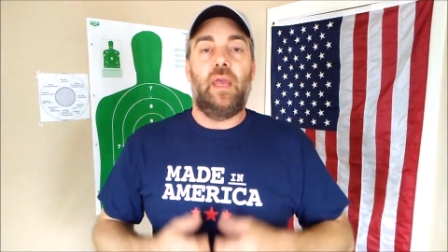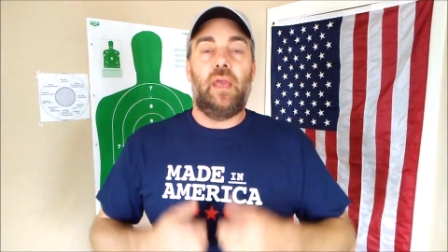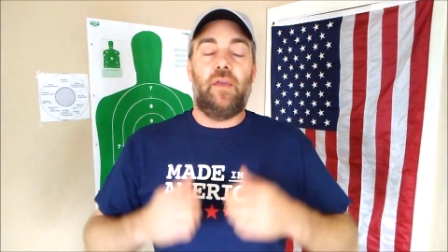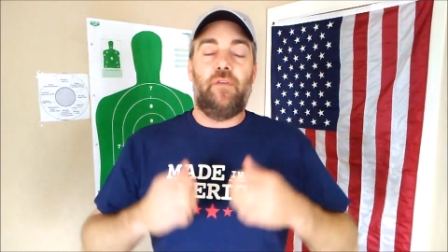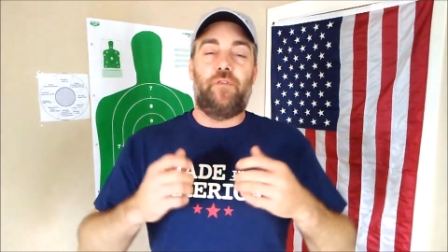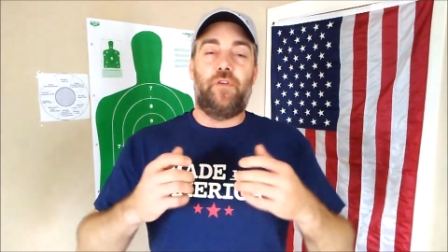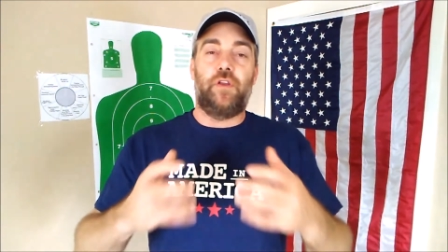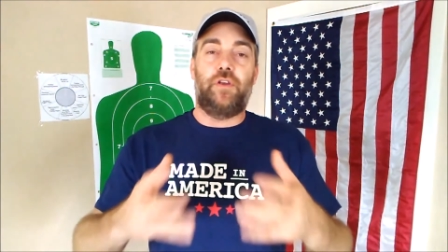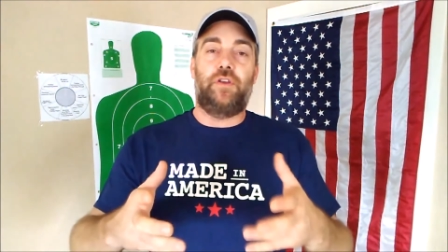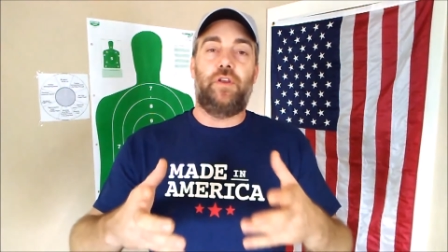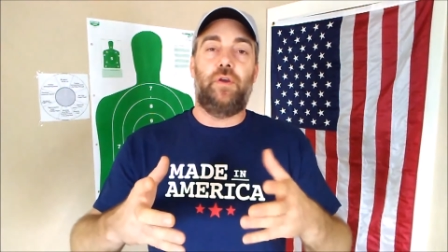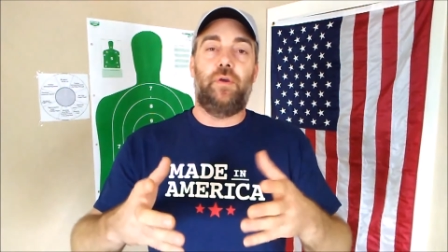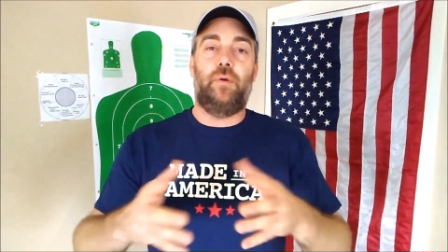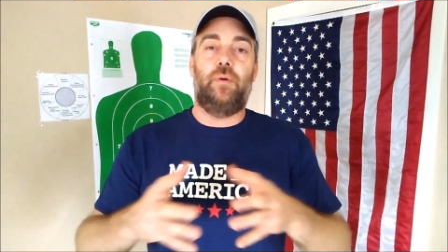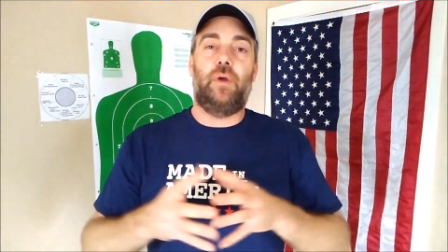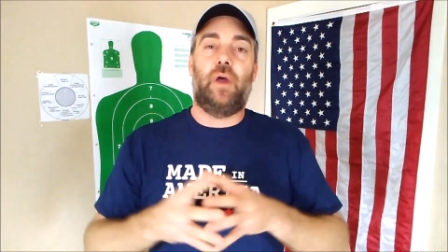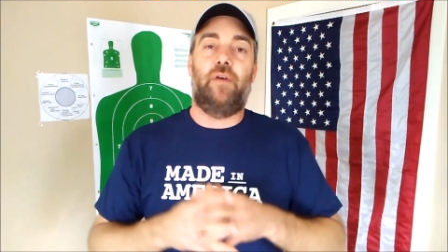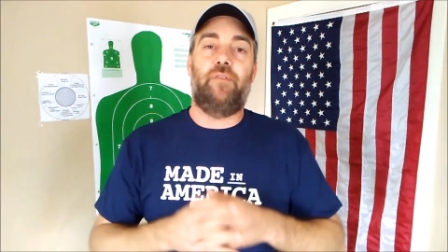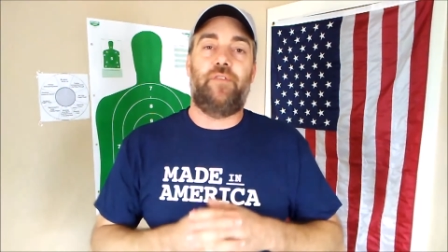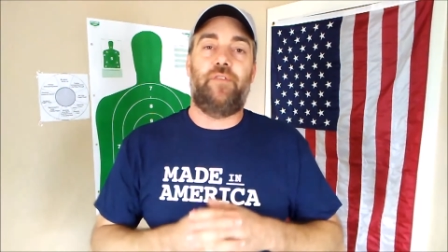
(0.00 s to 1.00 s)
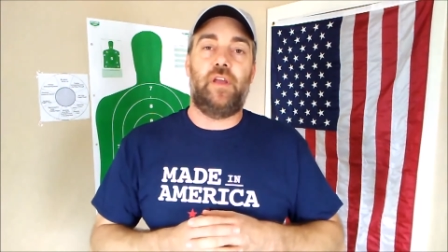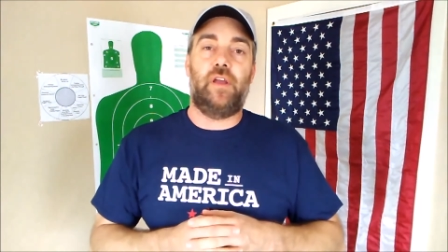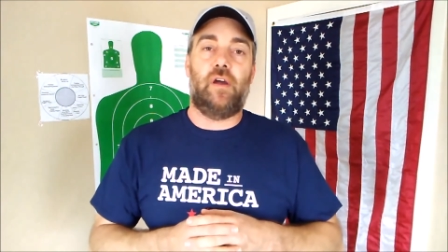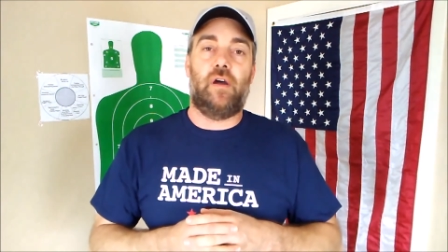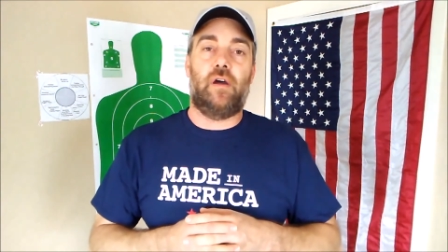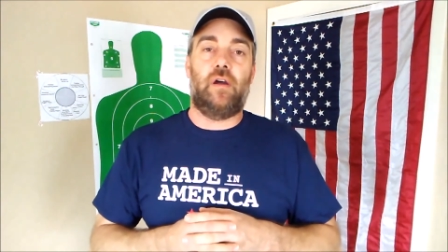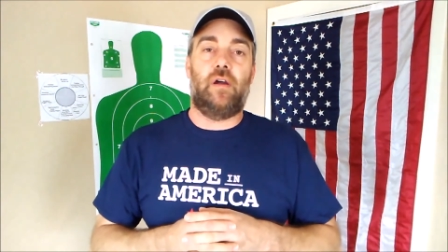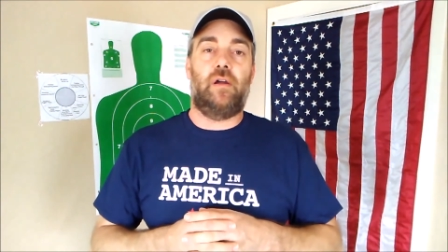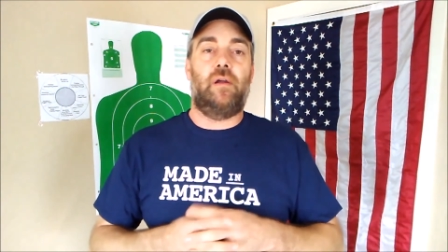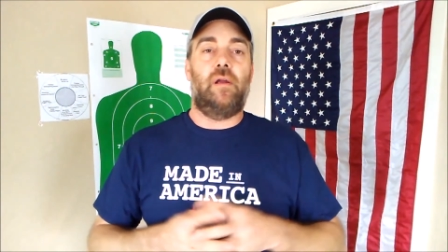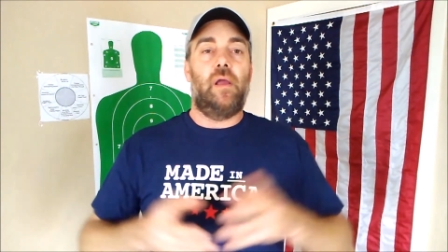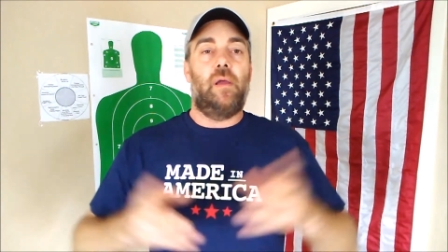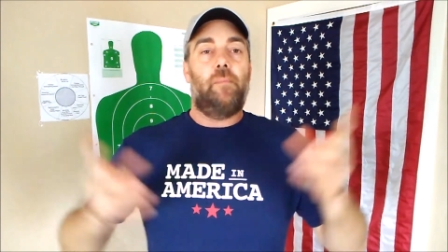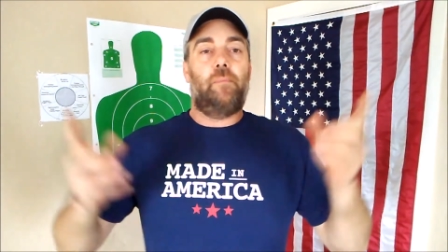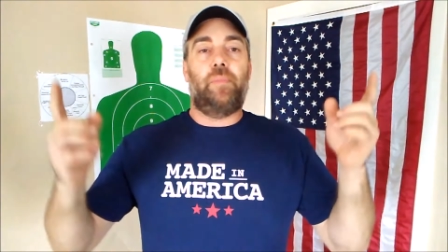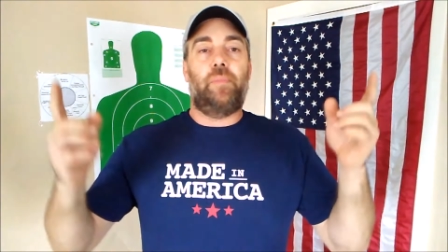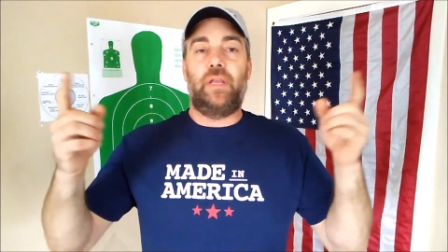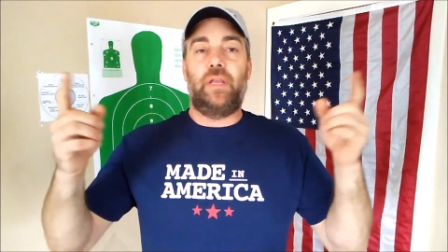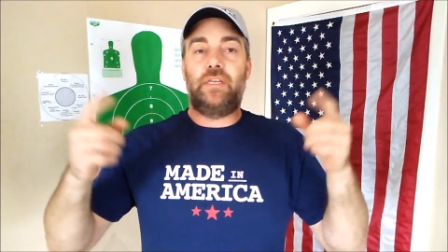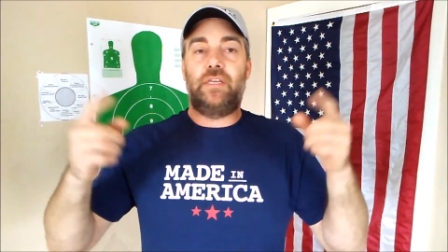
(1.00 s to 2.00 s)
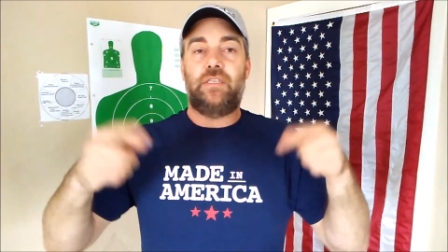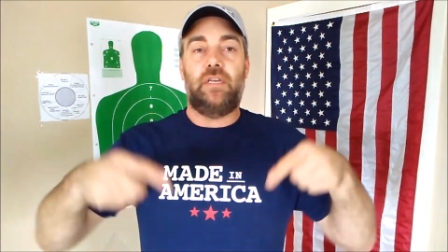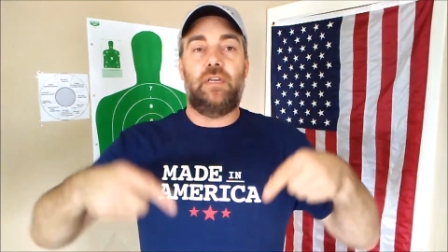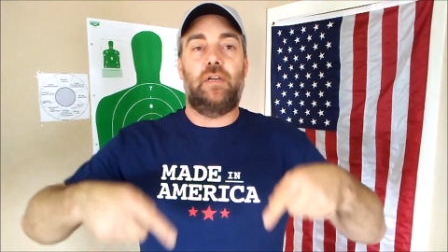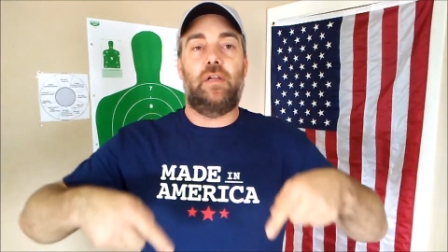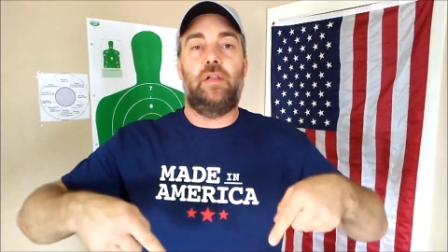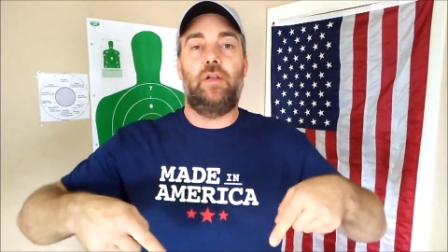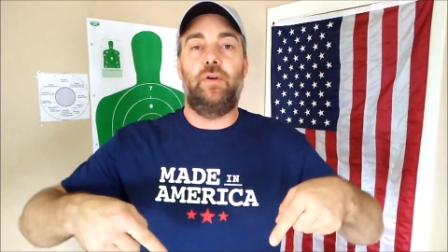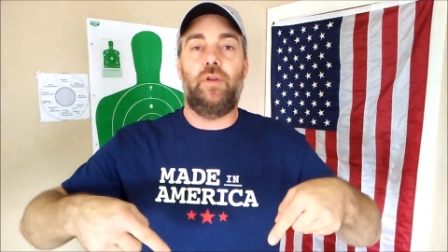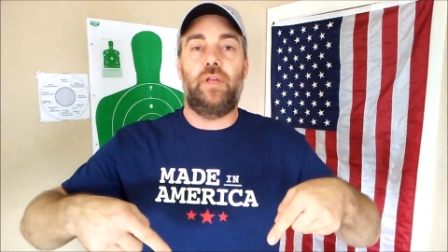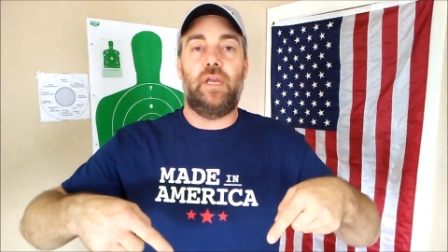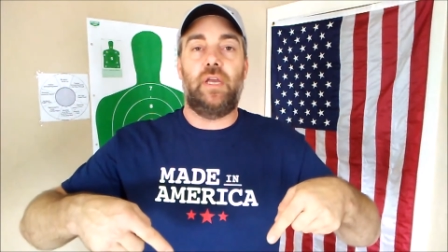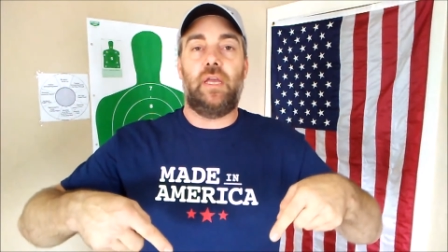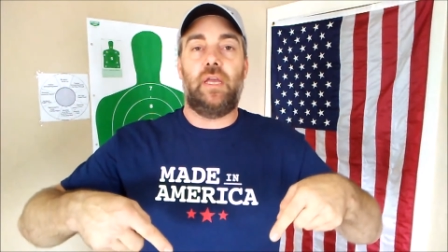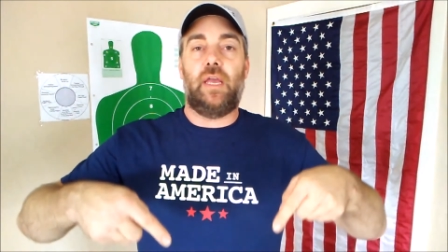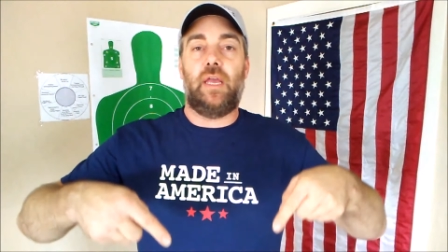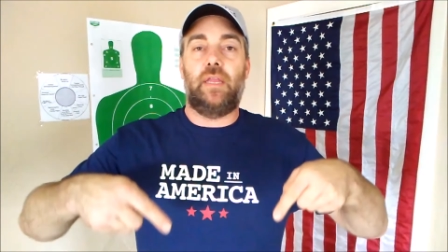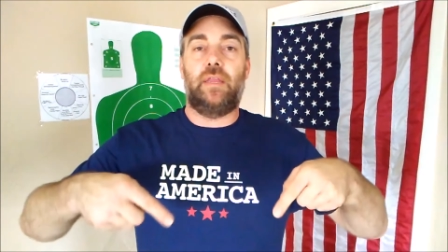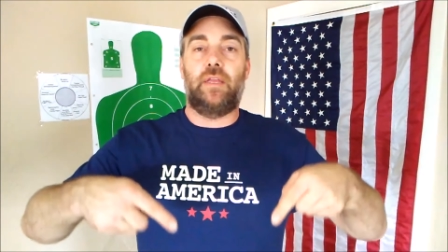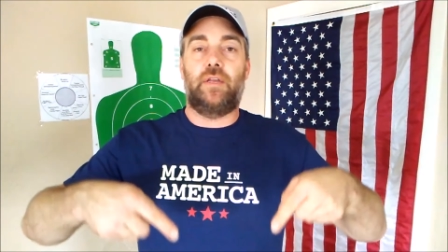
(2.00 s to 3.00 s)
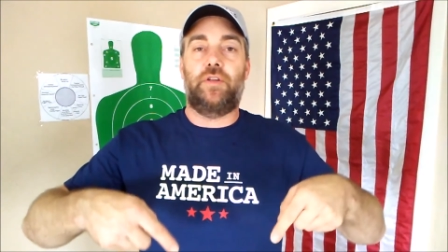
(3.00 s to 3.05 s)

If you do a VR, please include it in the